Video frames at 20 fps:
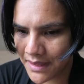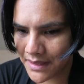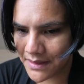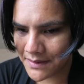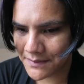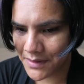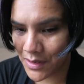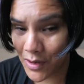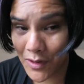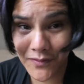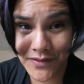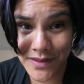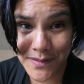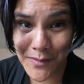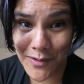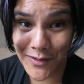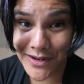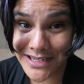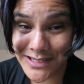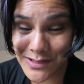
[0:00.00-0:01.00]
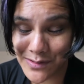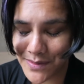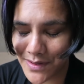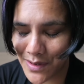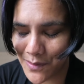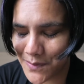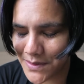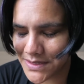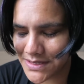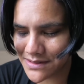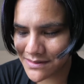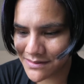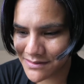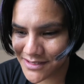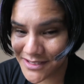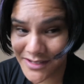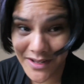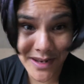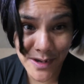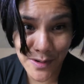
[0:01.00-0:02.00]
Hopefully Moldex will be open,
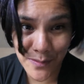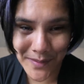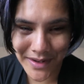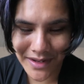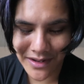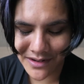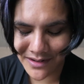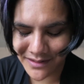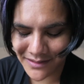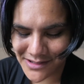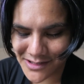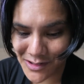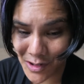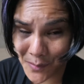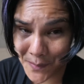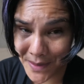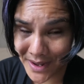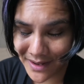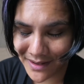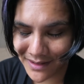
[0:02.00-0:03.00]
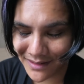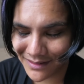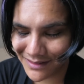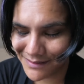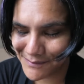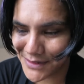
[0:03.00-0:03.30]
so that it'll be good to go back,